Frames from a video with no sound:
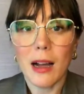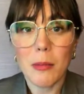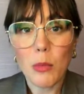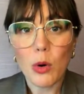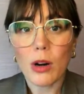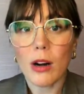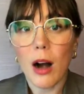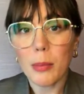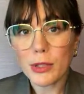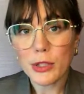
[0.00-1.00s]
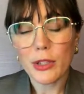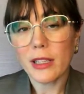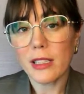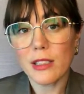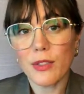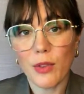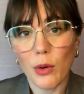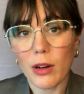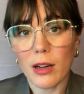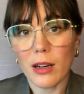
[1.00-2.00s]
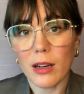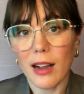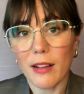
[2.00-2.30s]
more opportunities for